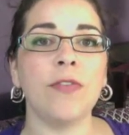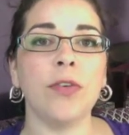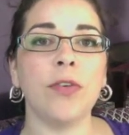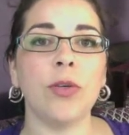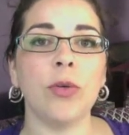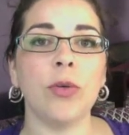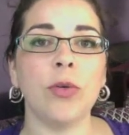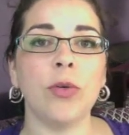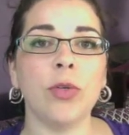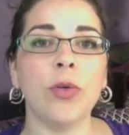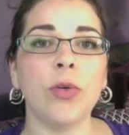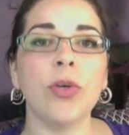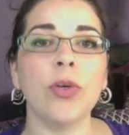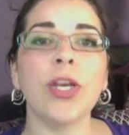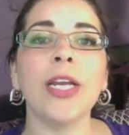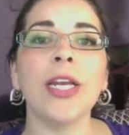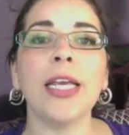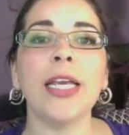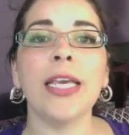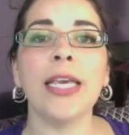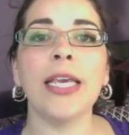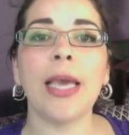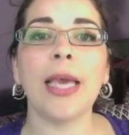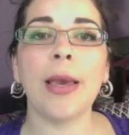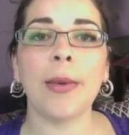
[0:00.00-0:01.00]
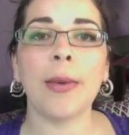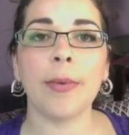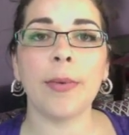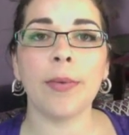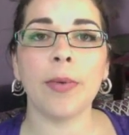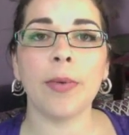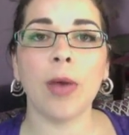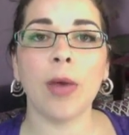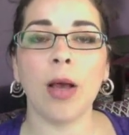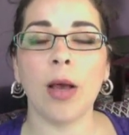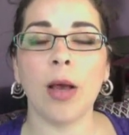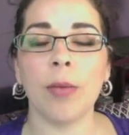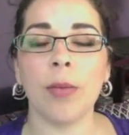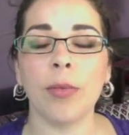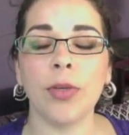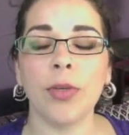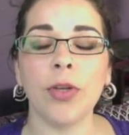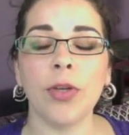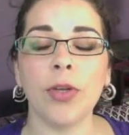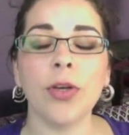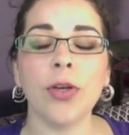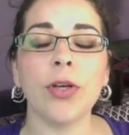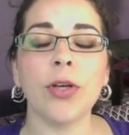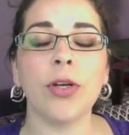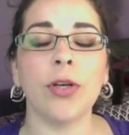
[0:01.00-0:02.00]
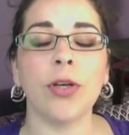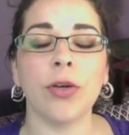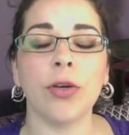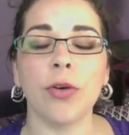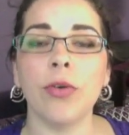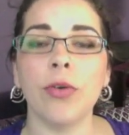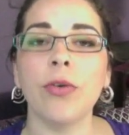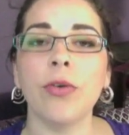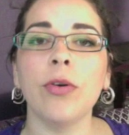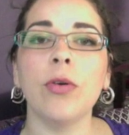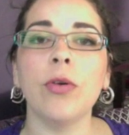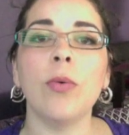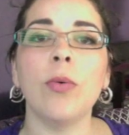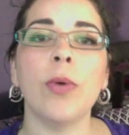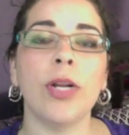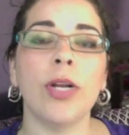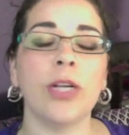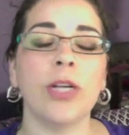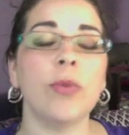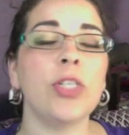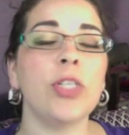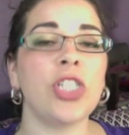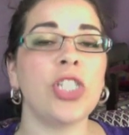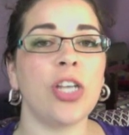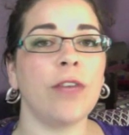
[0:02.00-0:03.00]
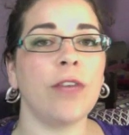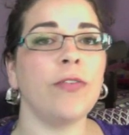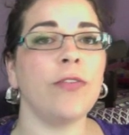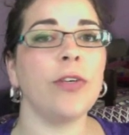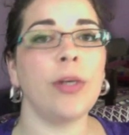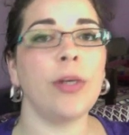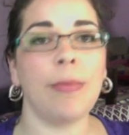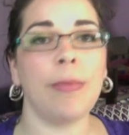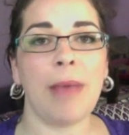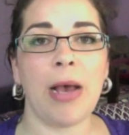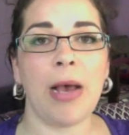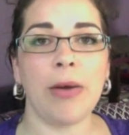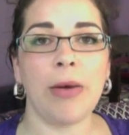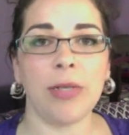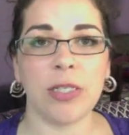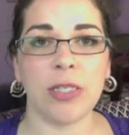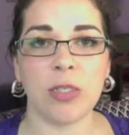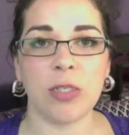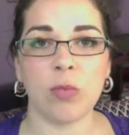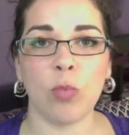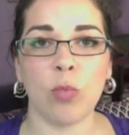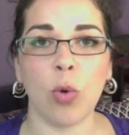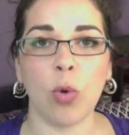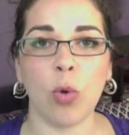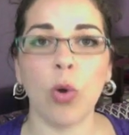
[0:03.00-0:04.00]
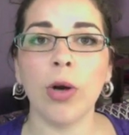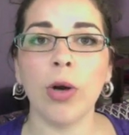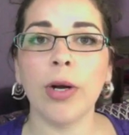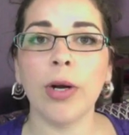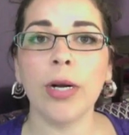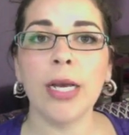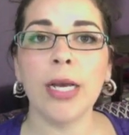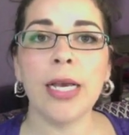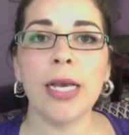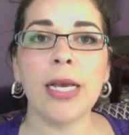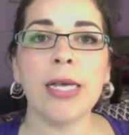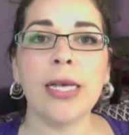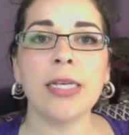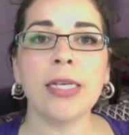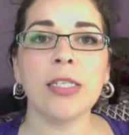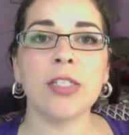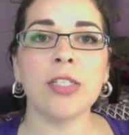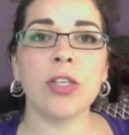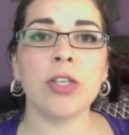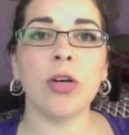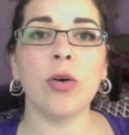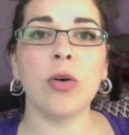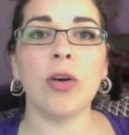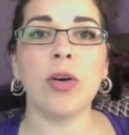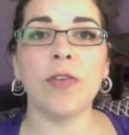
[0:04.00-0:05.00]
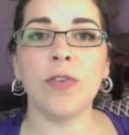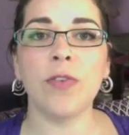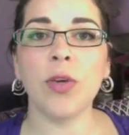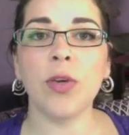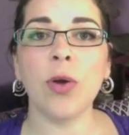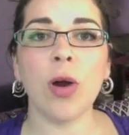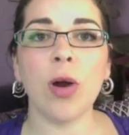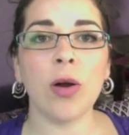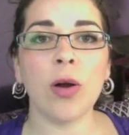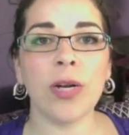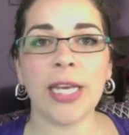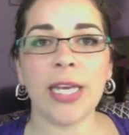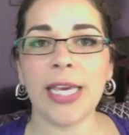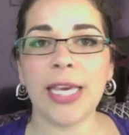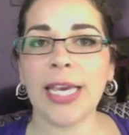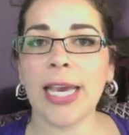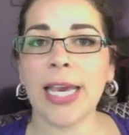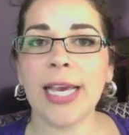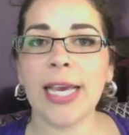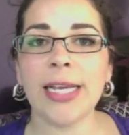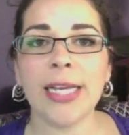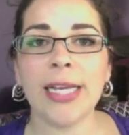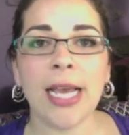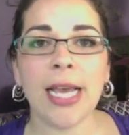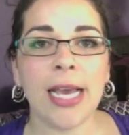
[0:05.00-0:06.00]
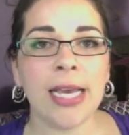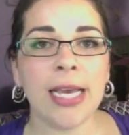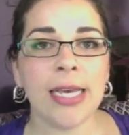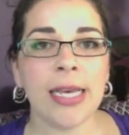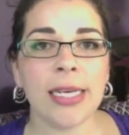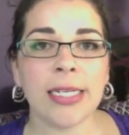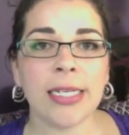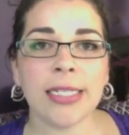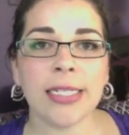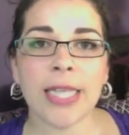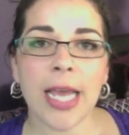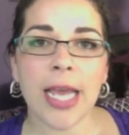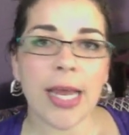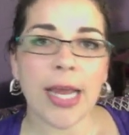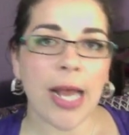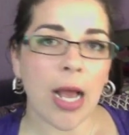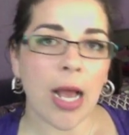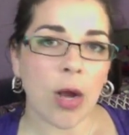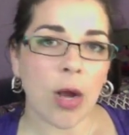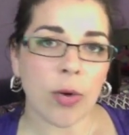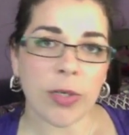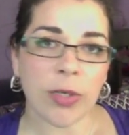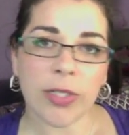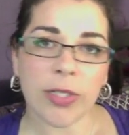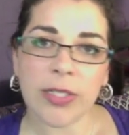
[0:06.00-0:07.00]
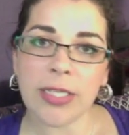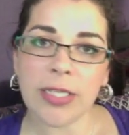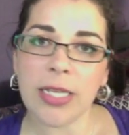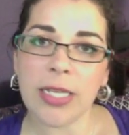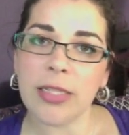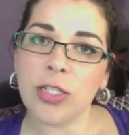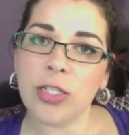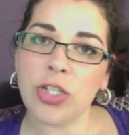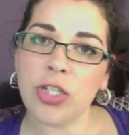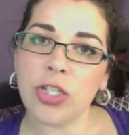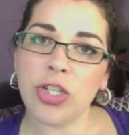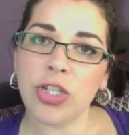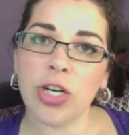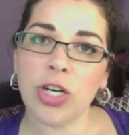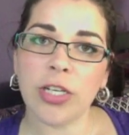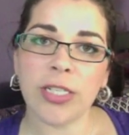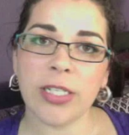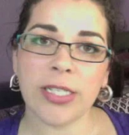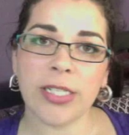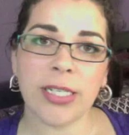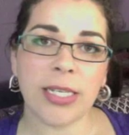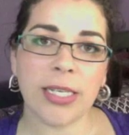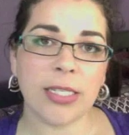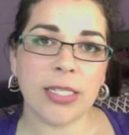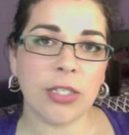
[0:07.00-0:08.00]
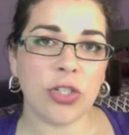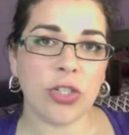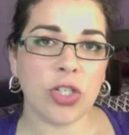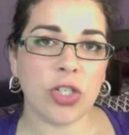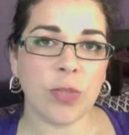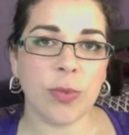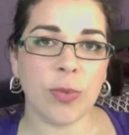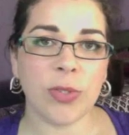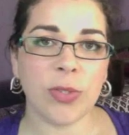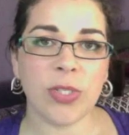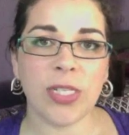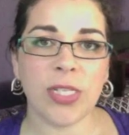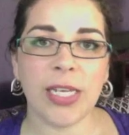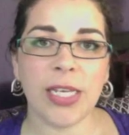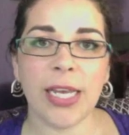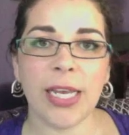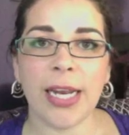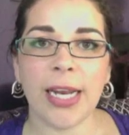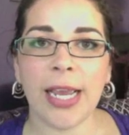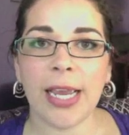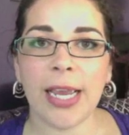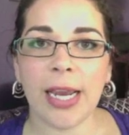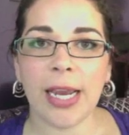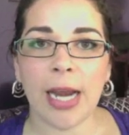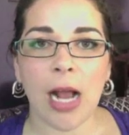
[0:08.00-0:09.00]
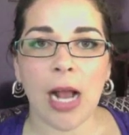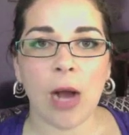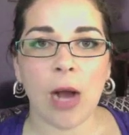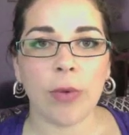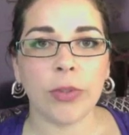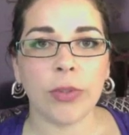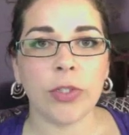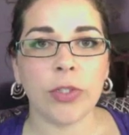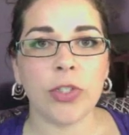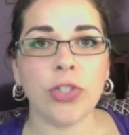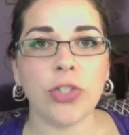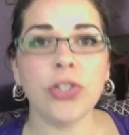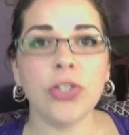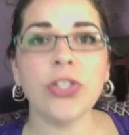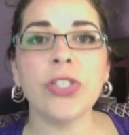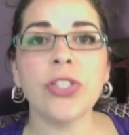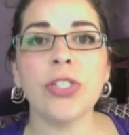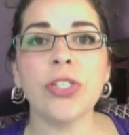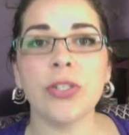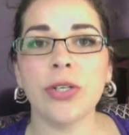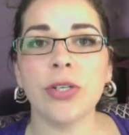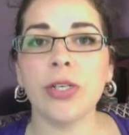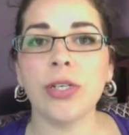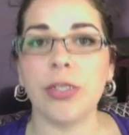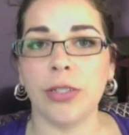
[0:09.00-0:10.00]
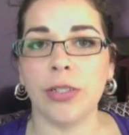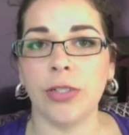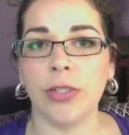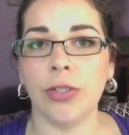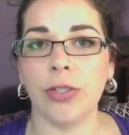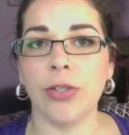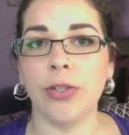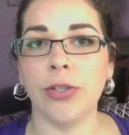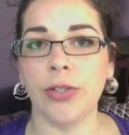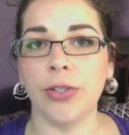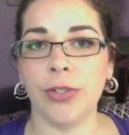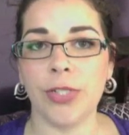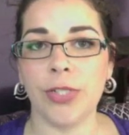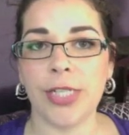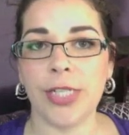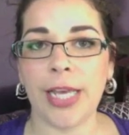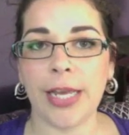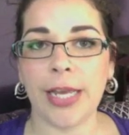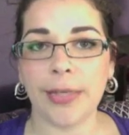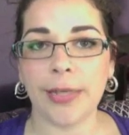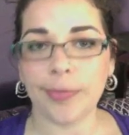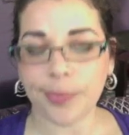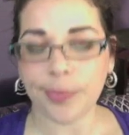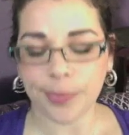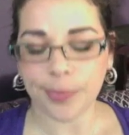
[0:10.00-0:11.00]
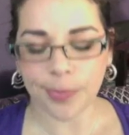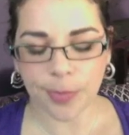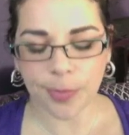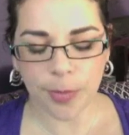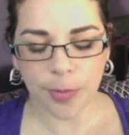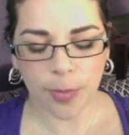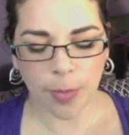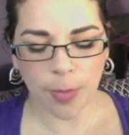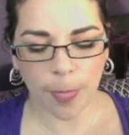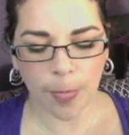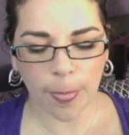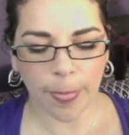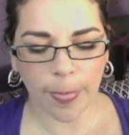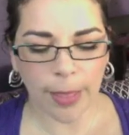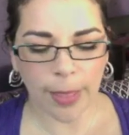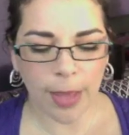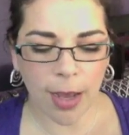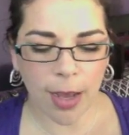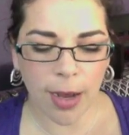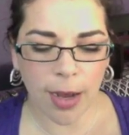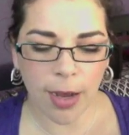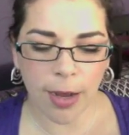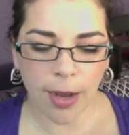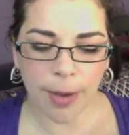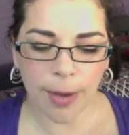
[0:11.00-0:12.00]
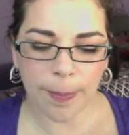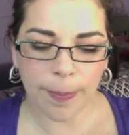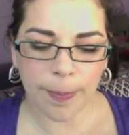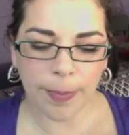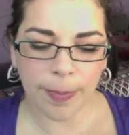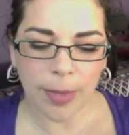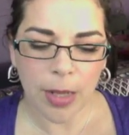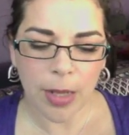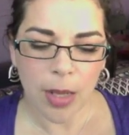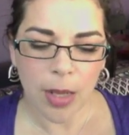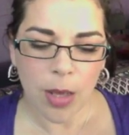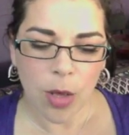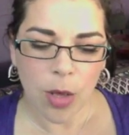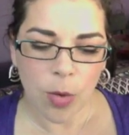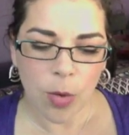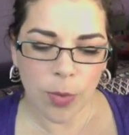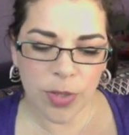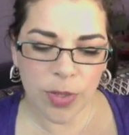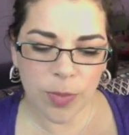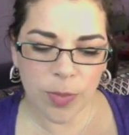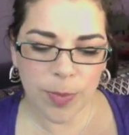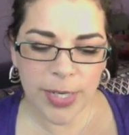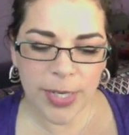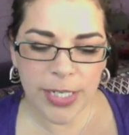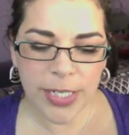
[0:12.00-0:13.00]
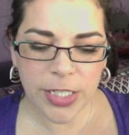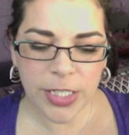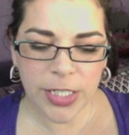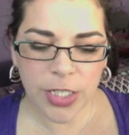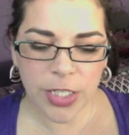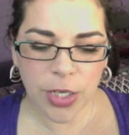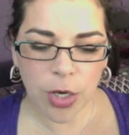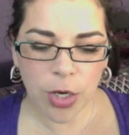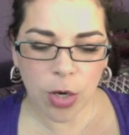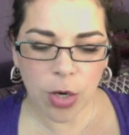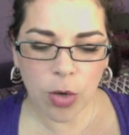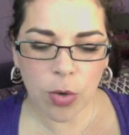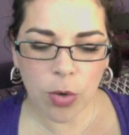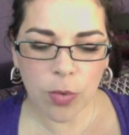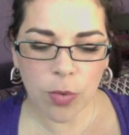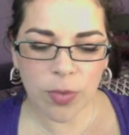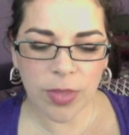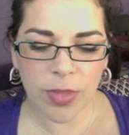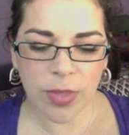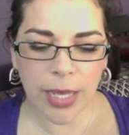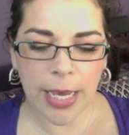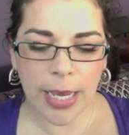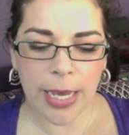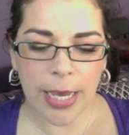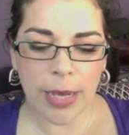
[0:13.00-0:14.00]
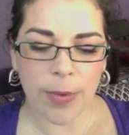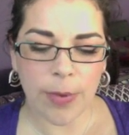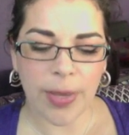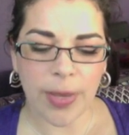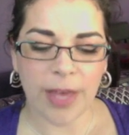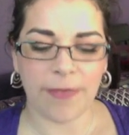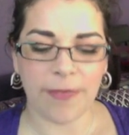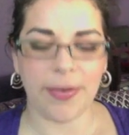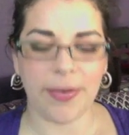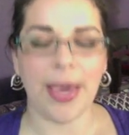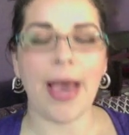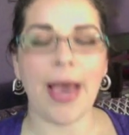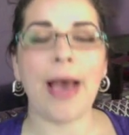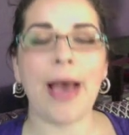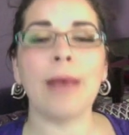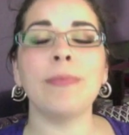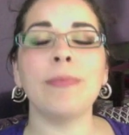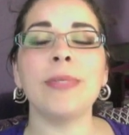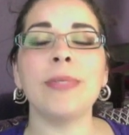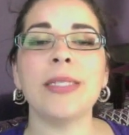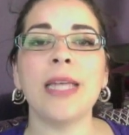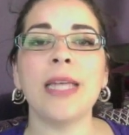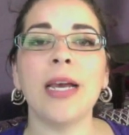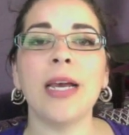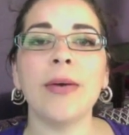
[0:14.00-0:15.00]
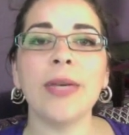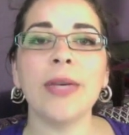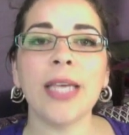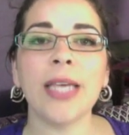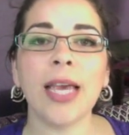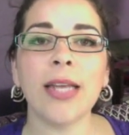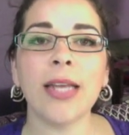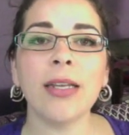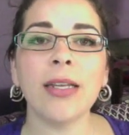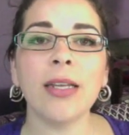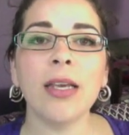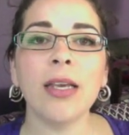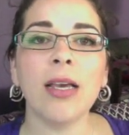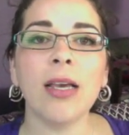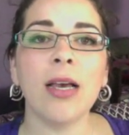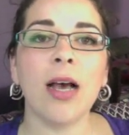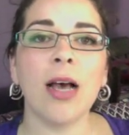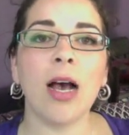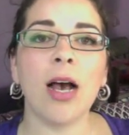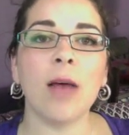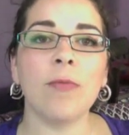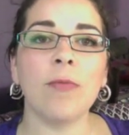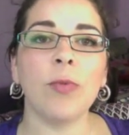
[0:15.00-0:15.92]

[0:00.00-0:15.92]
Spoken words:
And if you're going to accrue whichever amount is more. So if you already get 10 hours and the chart says that you're supposed to get 8 hours, you're still going to accrue 10. With PTO, we have caps now again.